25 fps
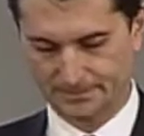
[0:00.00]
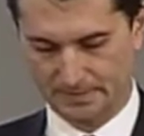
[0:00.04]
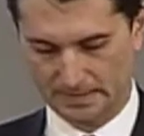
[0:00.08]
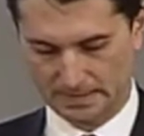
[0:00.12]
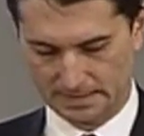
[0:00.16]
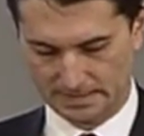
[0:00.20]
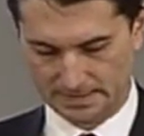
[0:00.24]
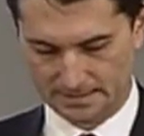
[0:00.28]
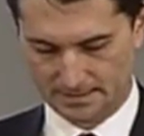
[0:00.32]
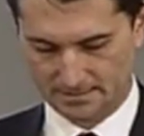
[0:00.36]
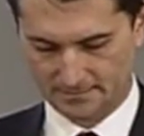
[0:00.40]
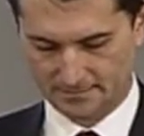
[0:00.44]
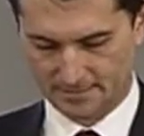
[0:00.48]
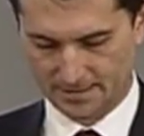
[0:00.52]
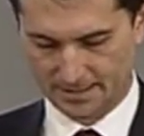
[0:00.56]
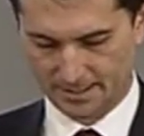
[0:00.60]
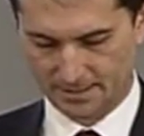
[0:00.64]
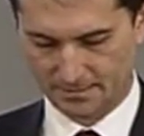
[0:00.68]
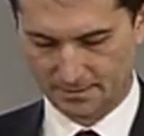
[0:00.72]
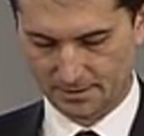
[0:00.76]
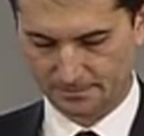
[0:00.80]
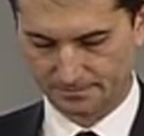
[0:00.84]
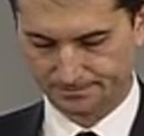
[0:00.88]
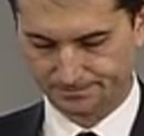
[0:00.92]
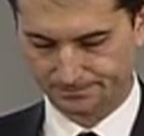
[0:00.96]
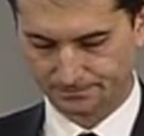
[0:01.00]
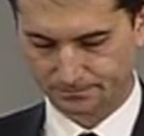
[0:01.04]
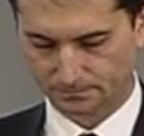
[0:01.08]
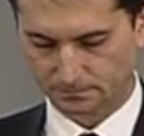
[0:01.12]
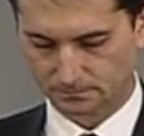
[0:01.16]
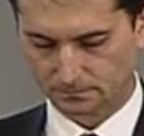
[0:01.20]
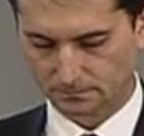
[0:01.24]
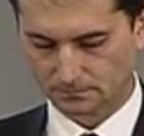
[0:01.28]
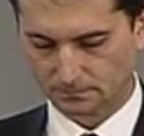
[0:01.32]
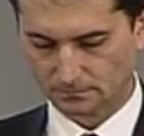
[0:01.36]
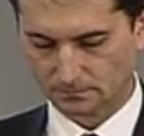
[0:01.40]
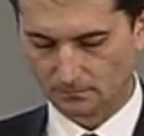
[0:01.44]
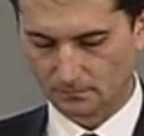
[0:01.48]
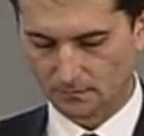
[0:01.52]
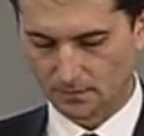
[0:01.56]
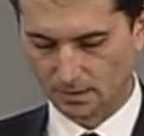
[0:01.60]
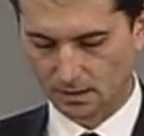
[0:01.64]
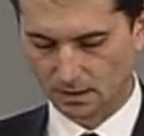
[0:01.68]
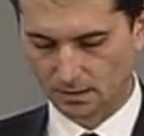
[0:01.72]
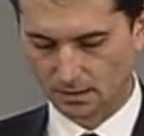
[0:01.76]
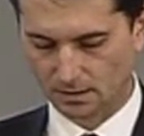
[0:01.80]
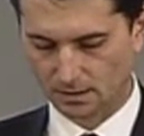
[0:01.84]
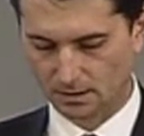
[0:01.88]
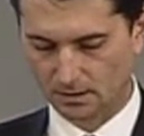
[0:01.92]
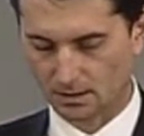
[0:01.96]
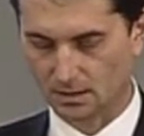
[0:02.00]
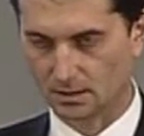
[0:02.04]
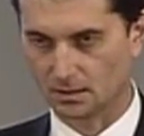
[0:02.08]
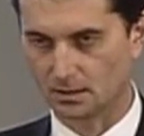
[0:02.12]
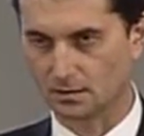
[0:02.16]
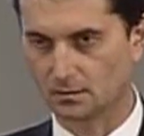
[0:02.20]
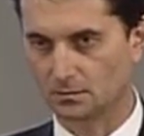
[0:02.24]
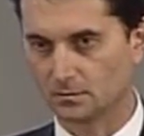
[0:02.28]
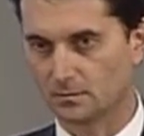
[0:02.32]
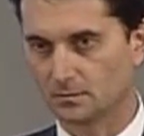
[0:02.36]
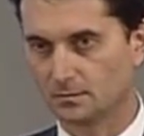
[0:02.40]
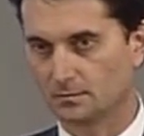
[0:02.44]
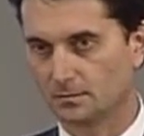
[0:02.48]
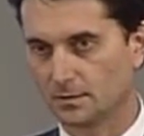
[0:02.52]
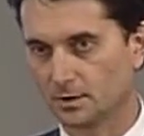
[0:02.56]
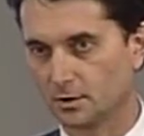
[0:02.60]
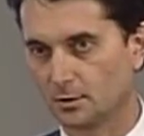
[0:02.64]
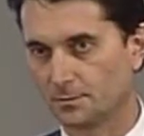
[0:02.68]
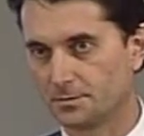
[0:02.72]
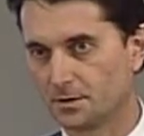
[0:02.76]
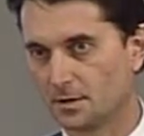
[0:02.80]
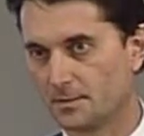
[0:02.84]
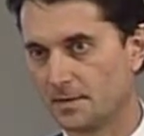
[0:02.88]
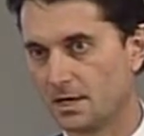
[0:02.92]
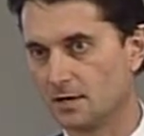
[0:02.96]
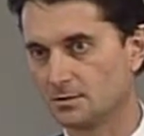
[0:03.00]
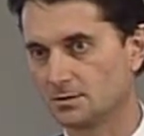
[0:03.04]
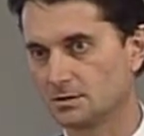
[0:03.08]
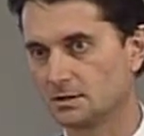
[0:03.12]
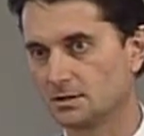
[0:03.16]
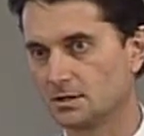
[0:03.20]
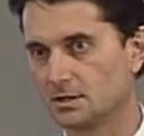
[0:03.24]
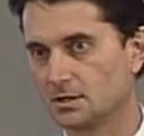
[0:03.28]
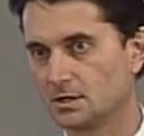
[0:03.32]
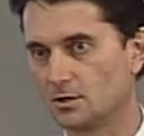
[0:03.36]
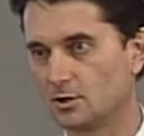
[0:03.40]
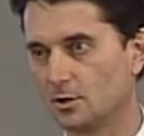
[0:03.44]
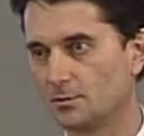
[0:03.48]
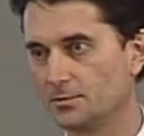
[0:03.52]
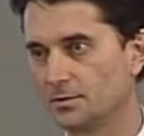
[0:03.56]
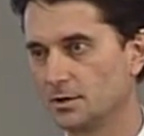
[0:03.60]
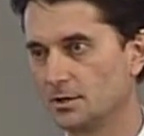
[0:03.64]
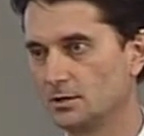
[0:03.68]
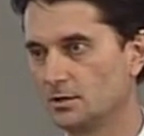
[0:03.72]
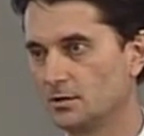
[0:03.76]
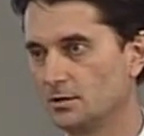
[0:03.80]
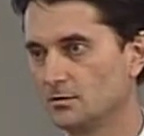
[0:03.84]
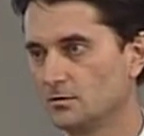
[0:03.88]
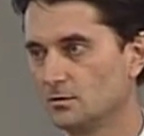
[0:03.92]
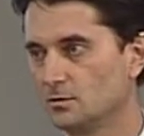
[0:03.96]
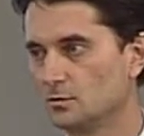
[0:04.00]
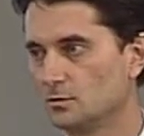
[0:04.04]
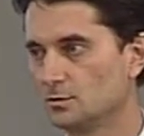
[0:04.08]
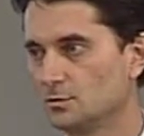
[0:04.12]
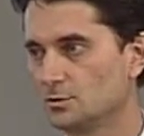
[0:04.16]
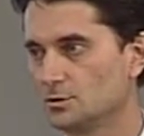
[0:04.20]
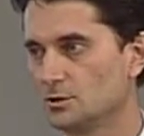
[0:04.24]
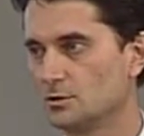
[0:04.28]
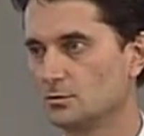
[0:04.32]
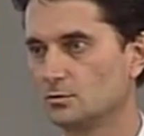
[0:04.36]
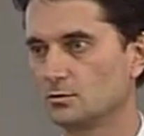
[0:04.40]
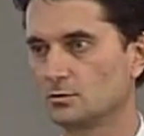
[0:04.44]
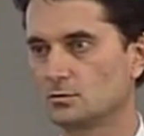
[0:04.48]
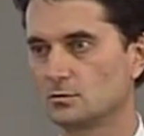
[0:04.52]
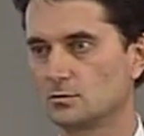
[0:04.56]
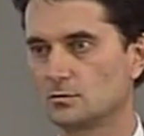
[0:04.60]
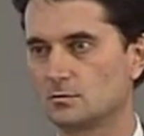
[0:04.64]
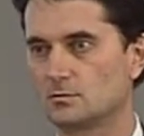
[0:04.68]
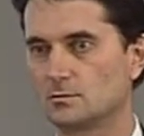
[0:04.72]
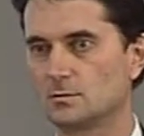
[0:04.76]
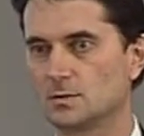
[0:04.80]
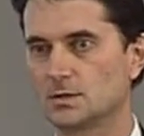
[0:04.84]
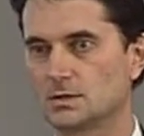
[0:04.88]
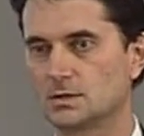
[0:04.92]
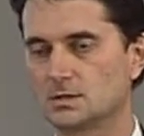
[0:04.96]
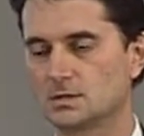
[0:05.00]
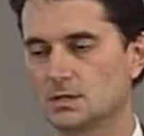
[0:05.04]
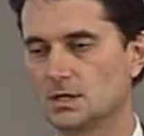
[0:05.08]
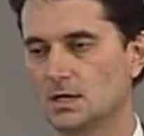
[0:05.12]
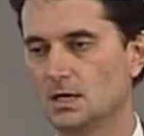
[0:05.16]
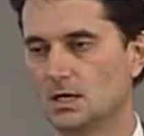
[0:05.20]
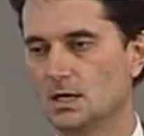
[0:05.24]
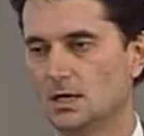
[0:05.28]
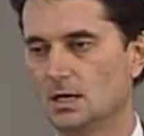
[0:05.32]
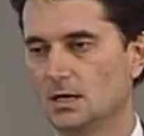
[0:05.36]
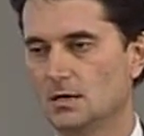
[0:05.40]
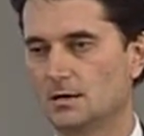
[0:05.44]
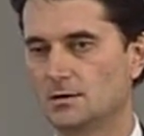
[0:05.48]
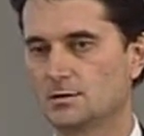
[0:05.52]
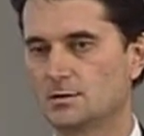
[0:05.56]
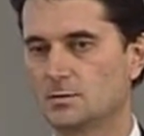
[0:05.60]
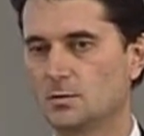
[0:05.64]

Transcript: with a certain guideline in mind, and some were formulated